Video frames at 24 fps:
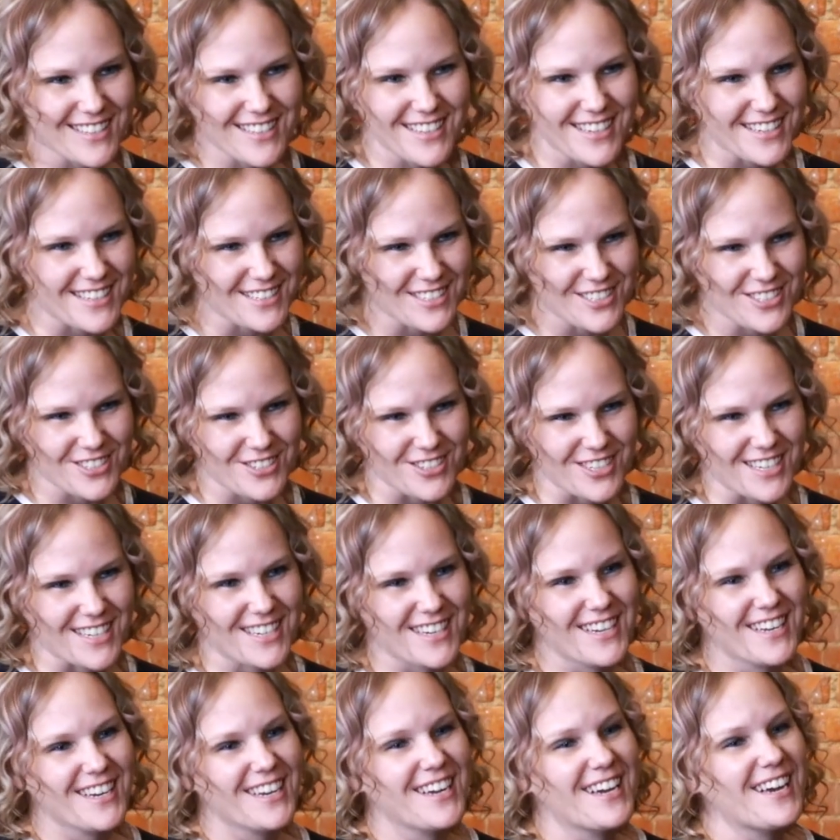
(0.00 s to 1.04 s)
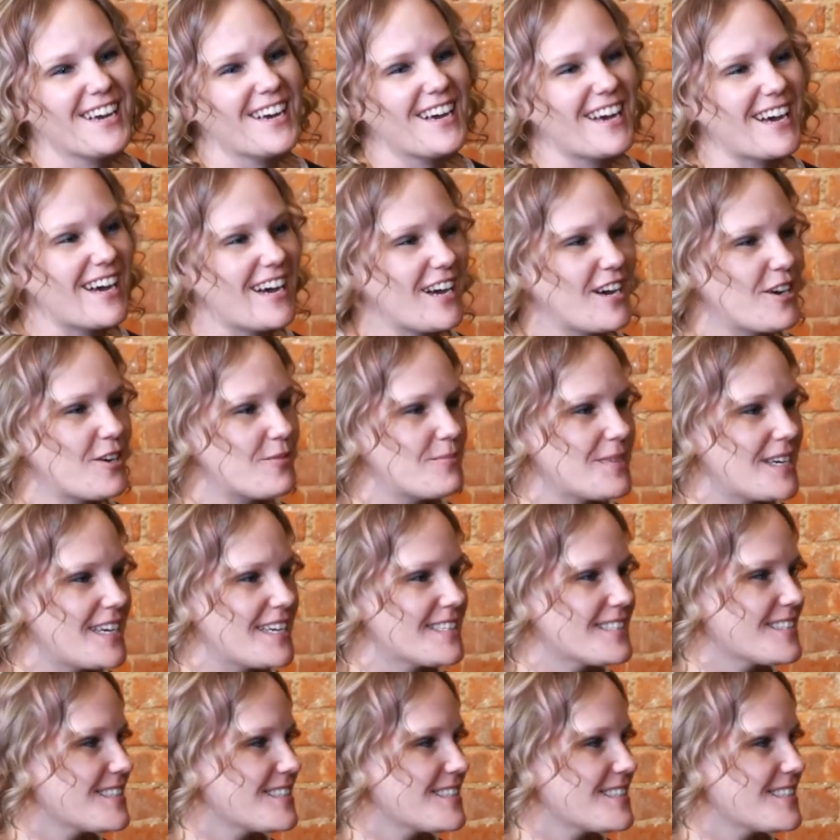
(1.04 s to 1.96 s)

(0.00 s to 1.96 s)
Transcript: the industry. Right. Um, it's a lot